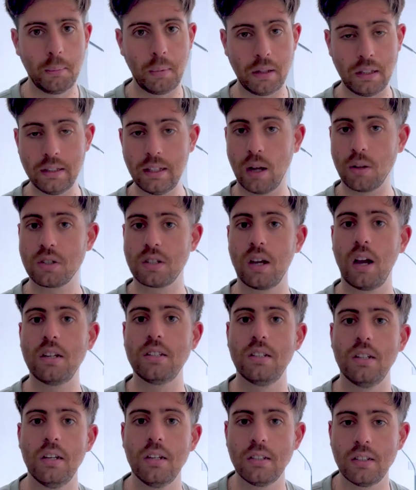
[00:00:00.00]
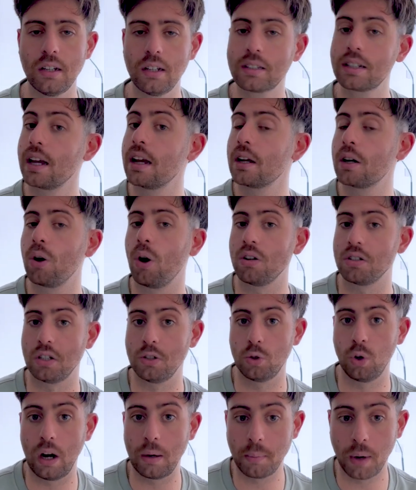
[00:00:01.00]
But the downsides is it can cause a
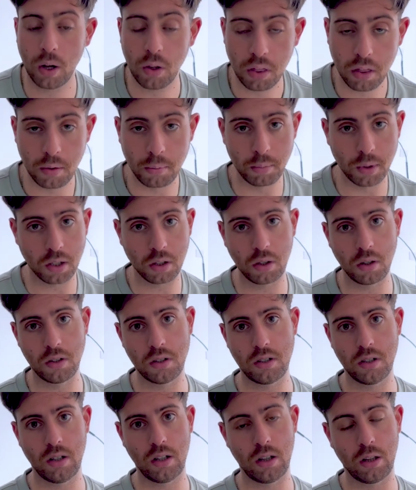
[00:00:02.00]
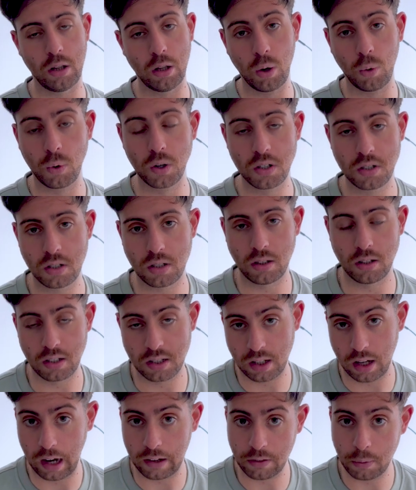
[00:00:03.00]
dry mouth because it lowers the
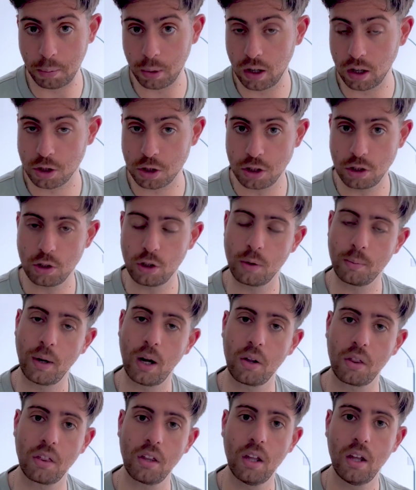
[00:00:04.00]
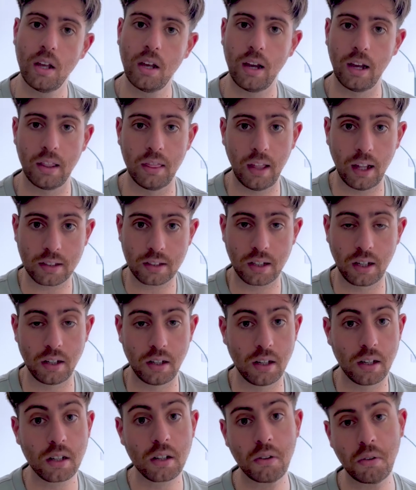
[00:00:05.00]
saliva production in your mouth and that can
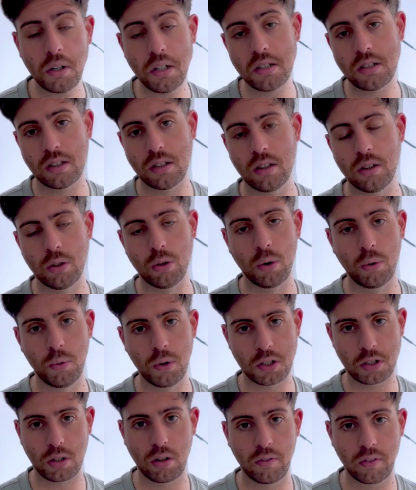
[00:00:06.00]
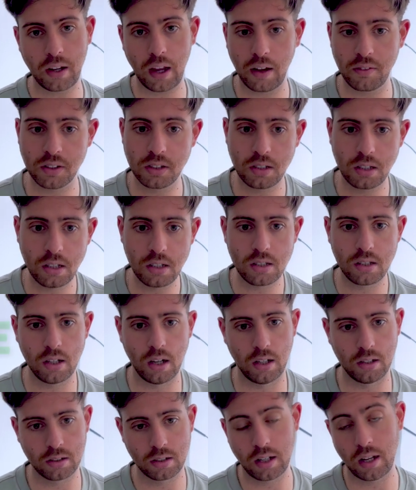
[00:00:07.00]
increase your risk of cavities
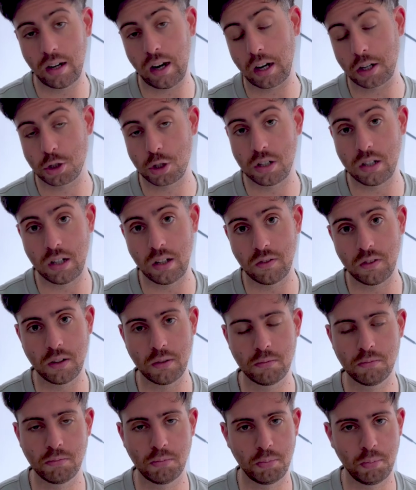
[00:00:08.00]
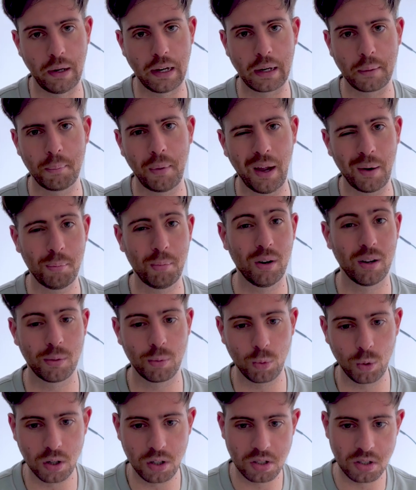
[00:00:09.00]
and can actually even make bad breath
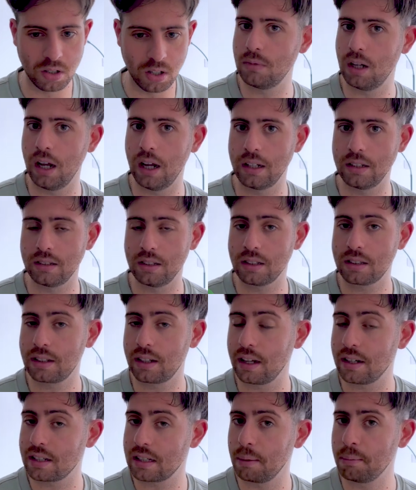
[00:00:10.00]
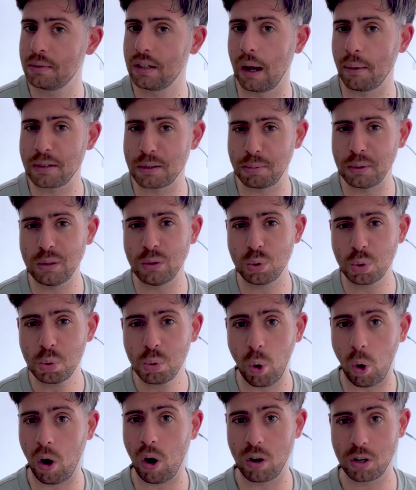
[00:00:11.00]
worse. And it can sometimes be too
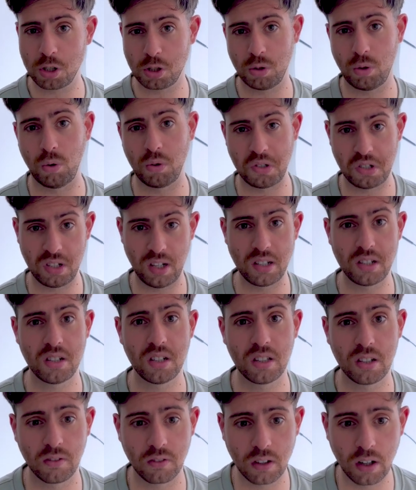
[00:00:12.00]
harsh on sensitive